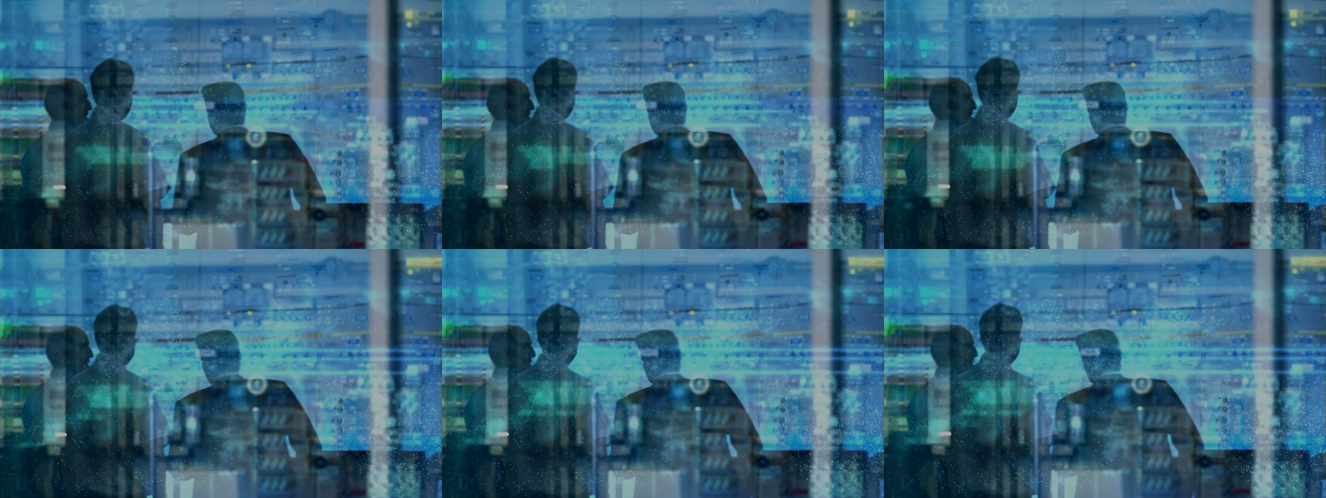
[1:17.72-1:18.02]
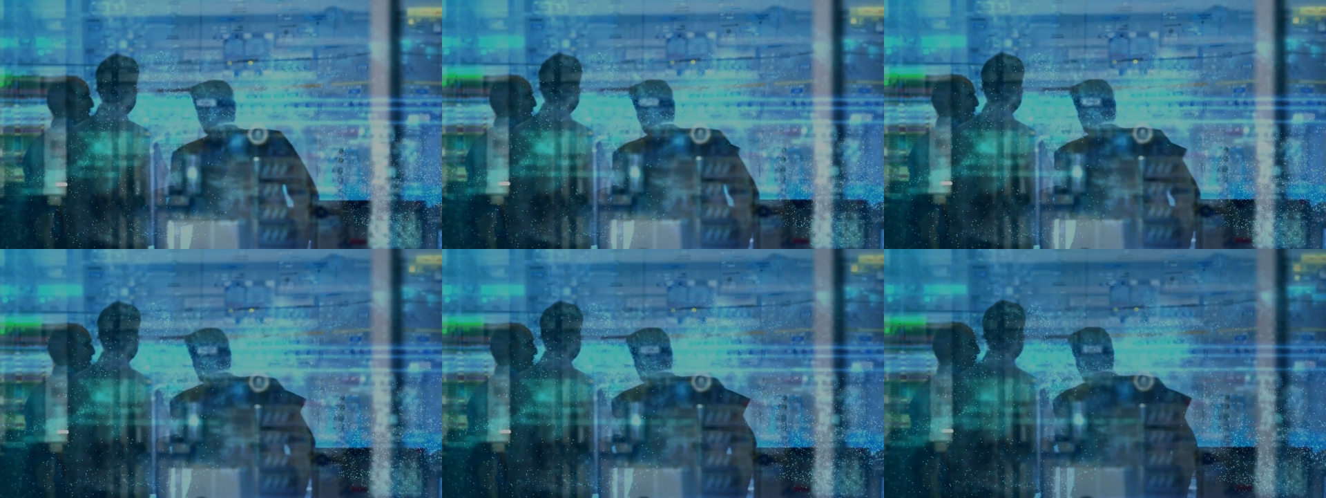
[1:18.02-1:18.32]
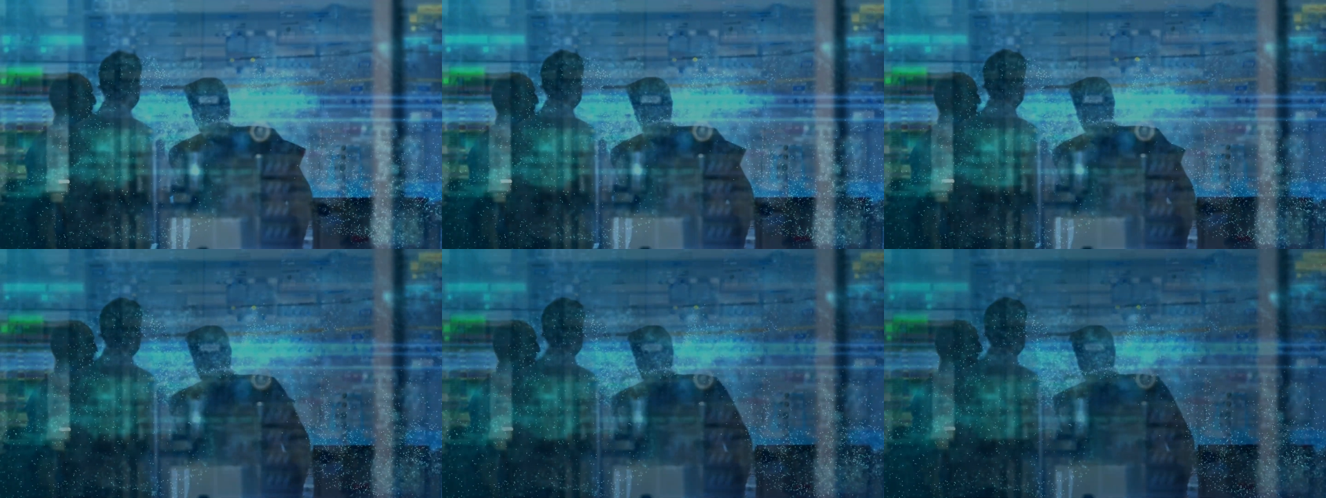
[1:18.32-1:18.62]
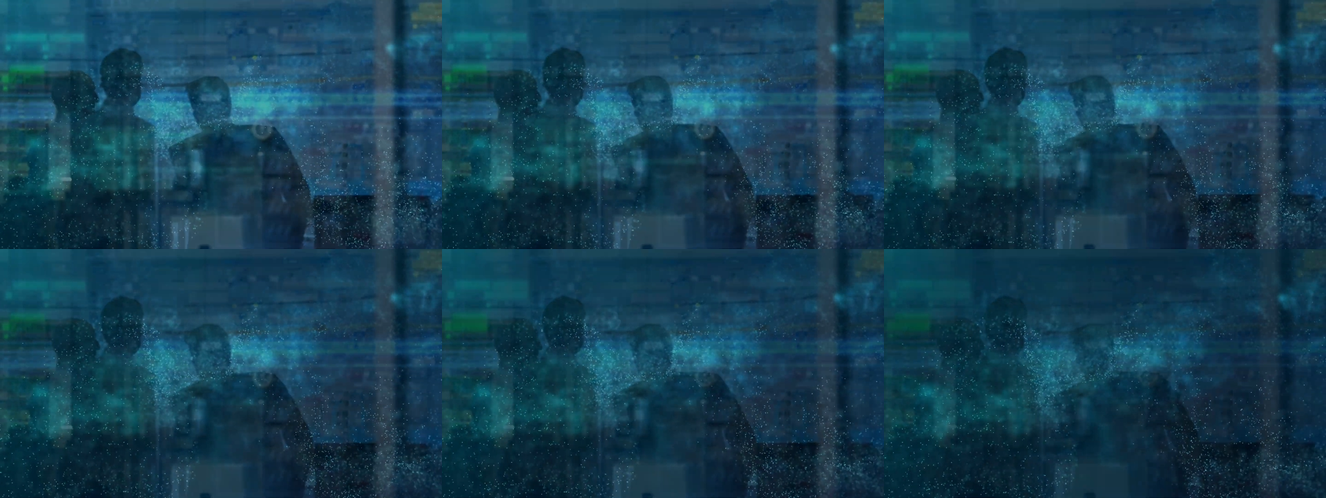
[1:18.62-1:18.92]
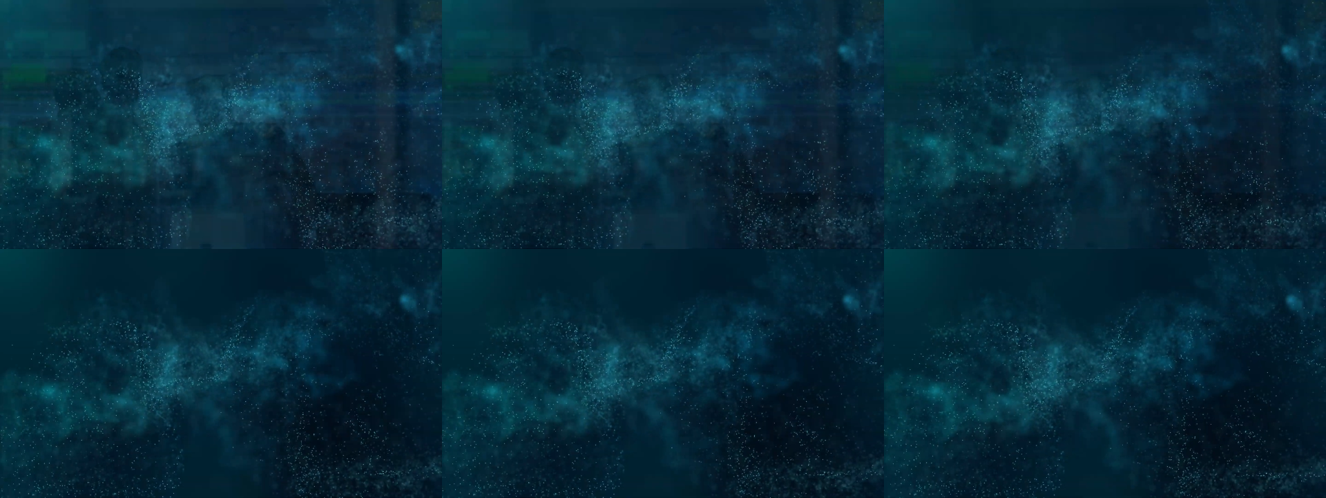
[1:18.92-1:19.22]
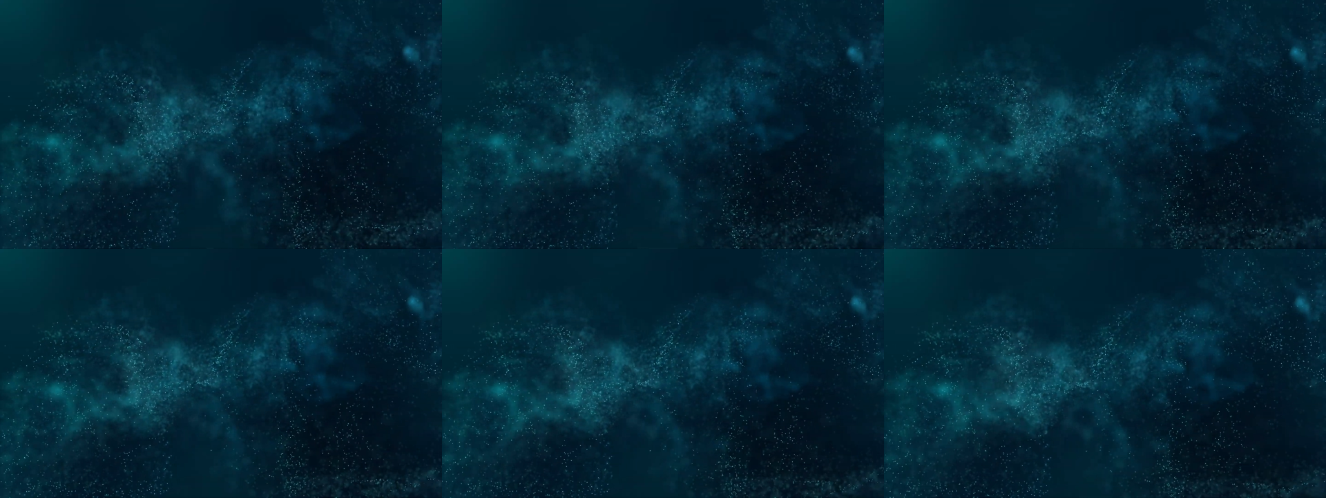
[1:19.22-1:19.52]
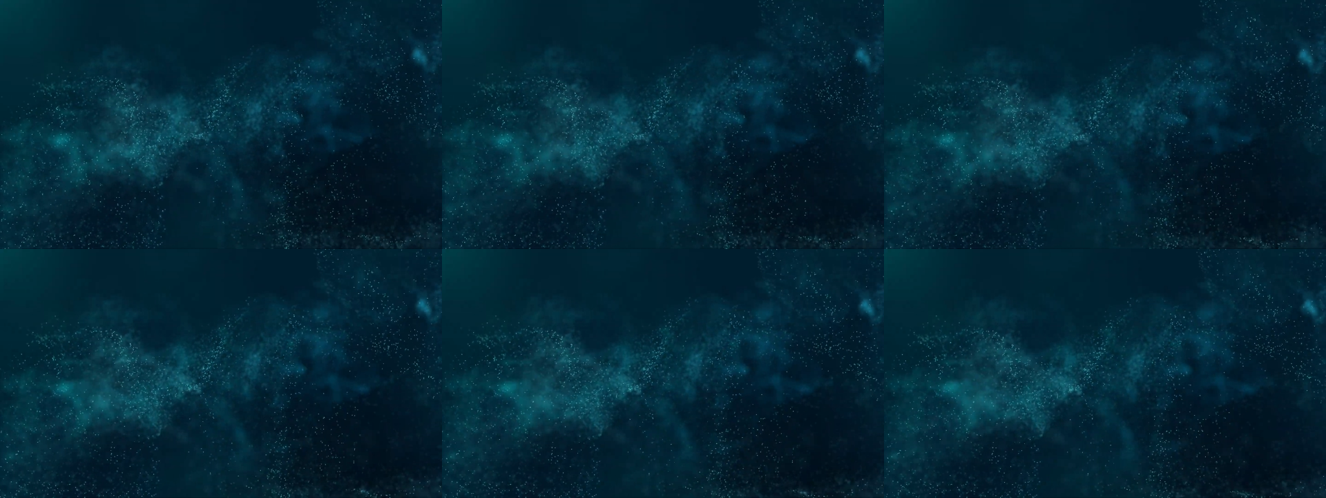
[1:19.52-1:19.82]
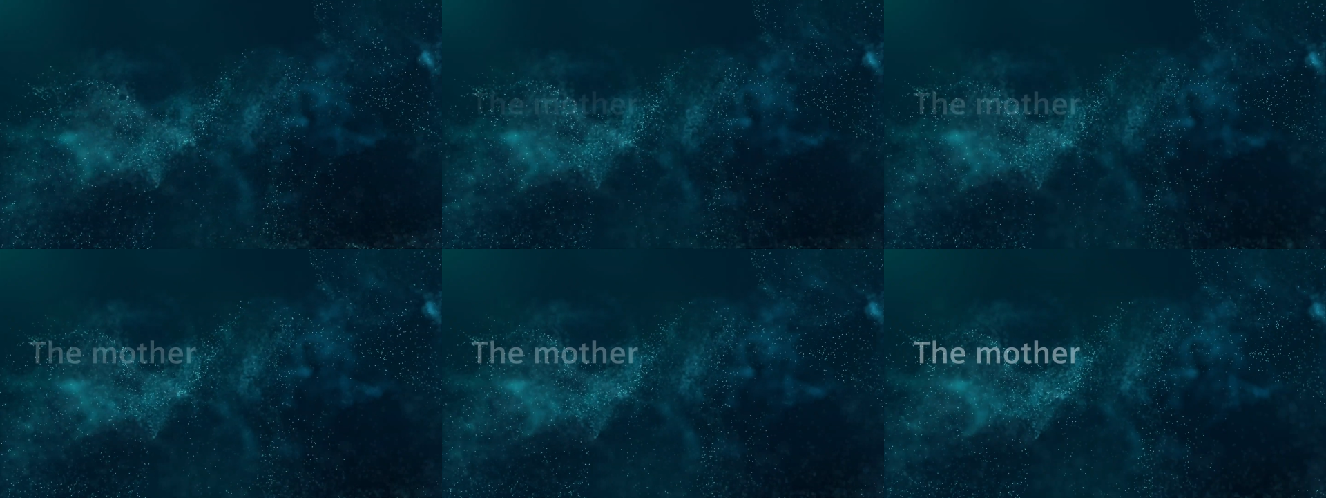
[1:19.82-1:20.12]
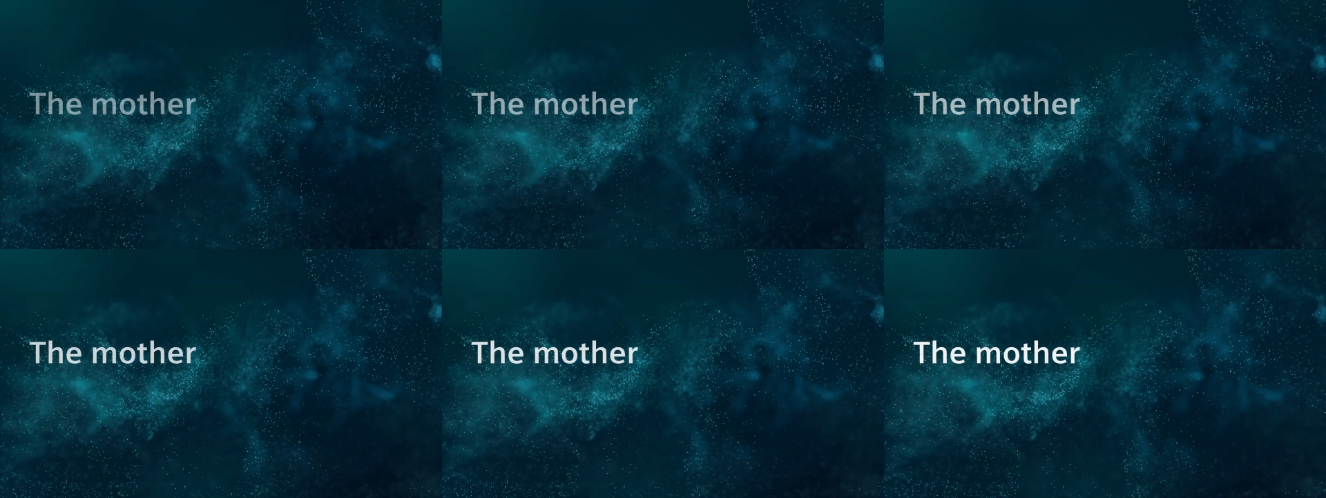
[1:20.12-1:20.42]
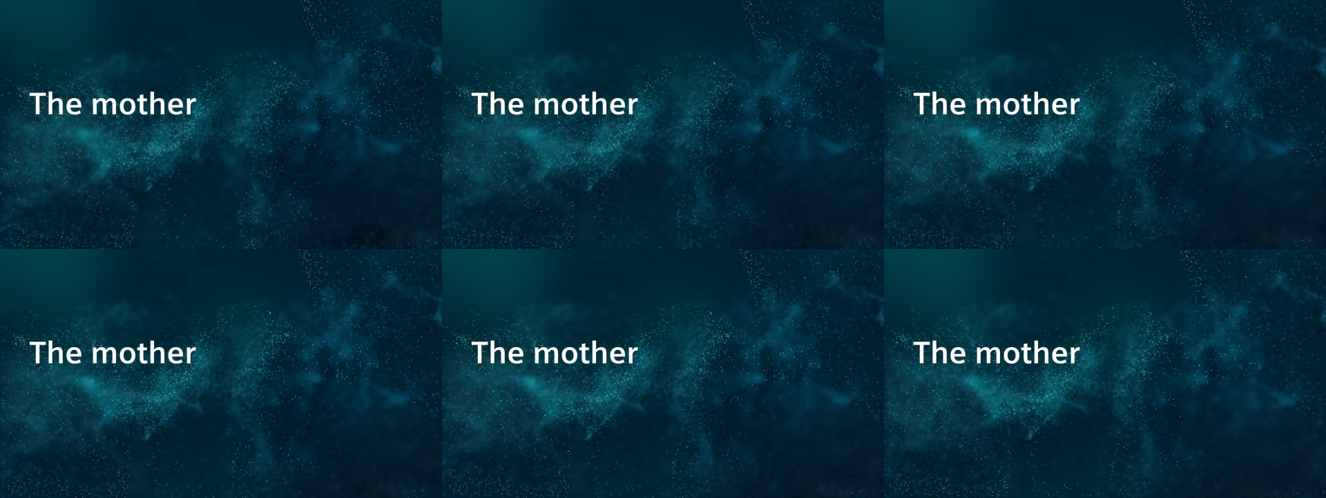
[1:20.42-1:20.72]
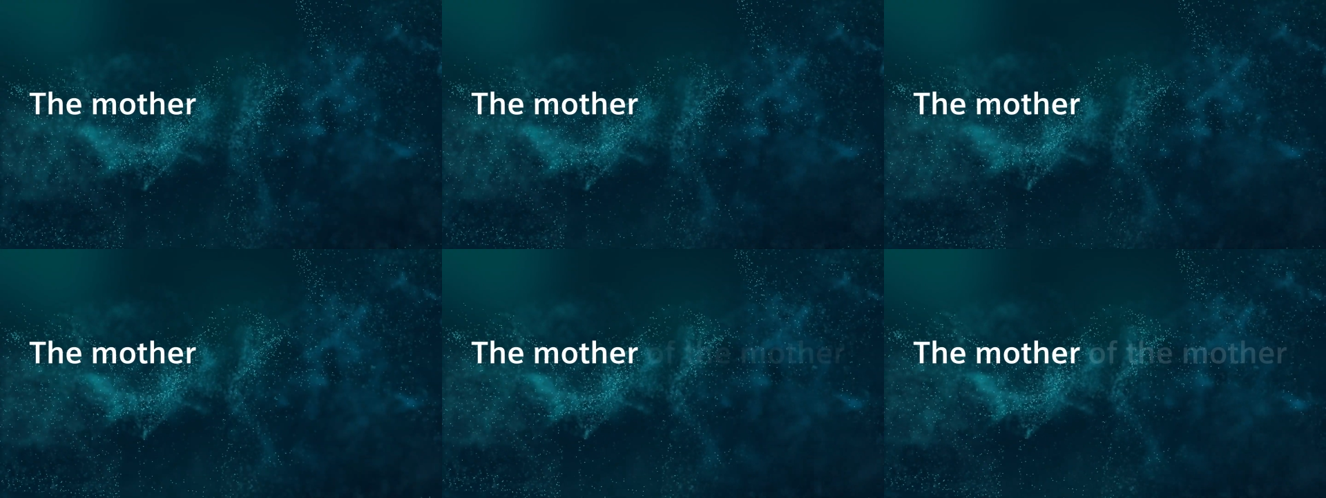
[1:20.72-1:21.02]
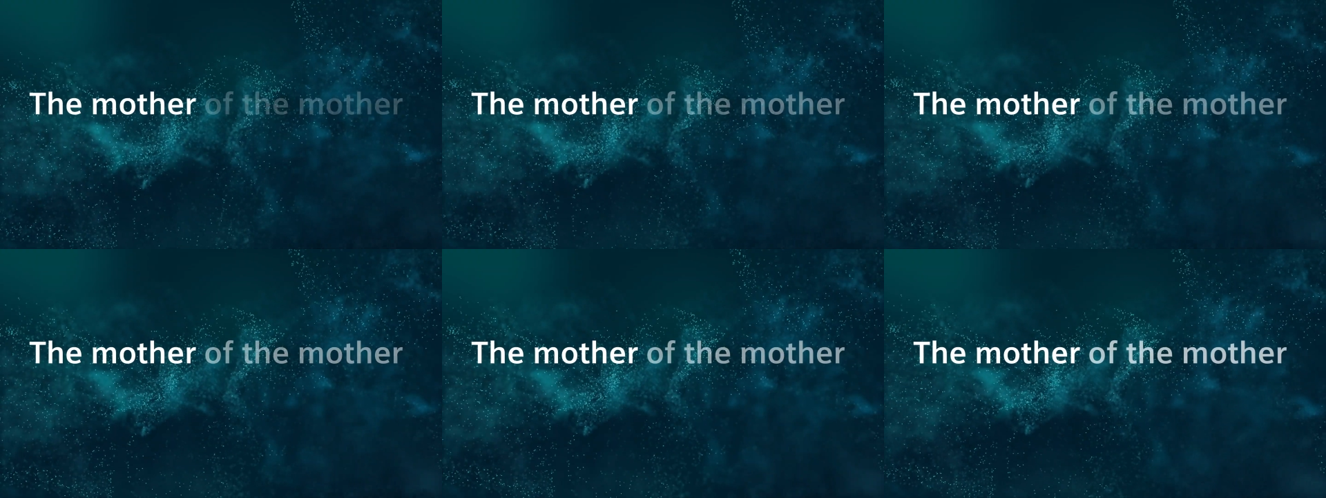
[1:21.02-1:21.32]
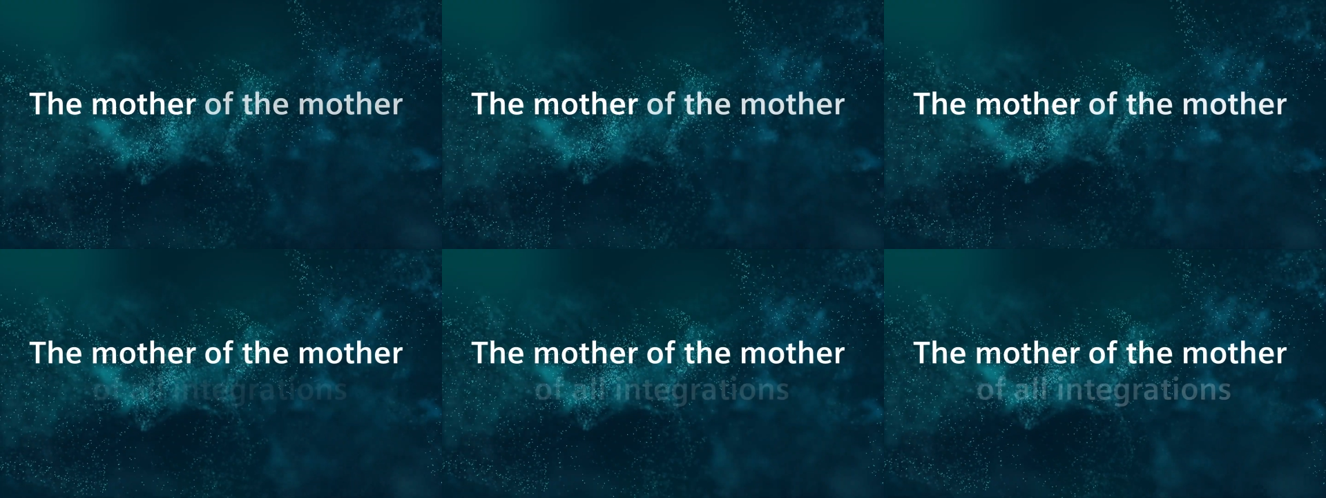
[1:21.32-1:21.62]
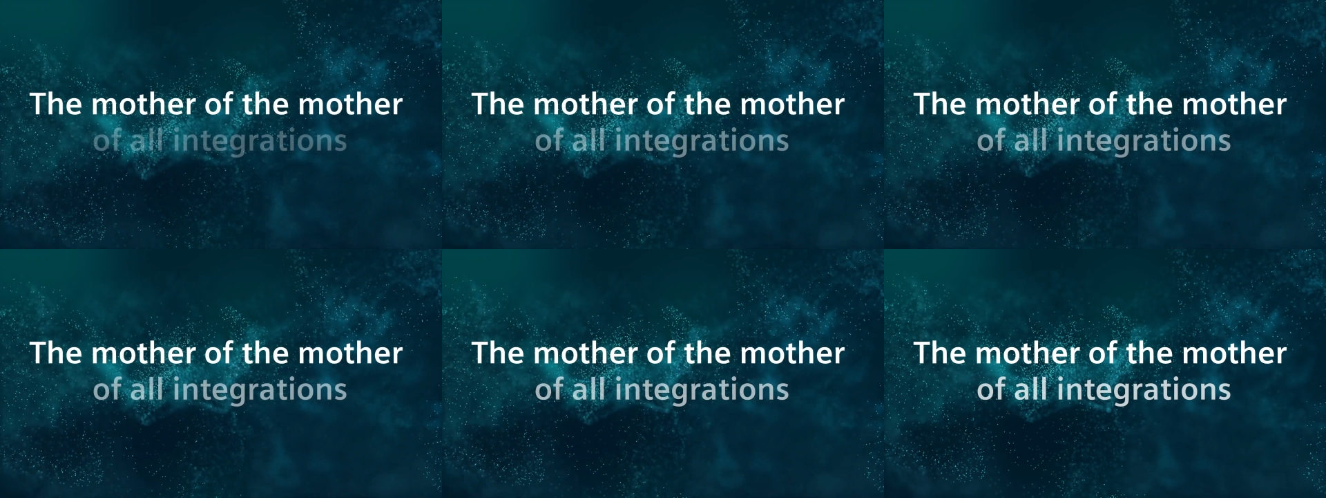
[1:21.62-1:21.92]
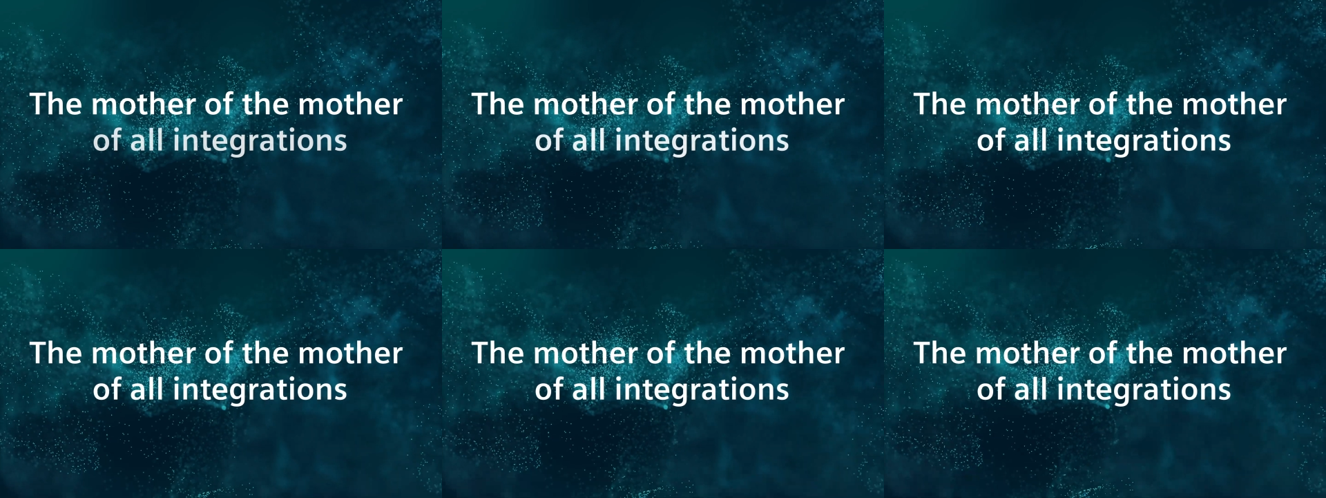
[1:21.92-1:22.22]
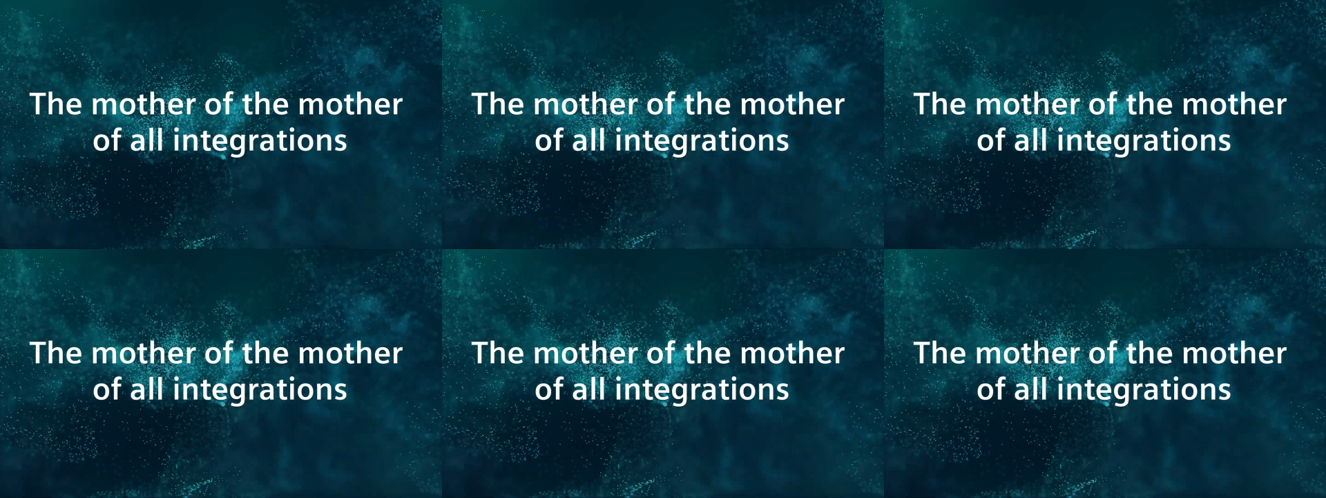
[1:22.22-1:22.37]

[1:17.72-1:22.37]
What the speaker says: No face is visible, so there are no lips to read.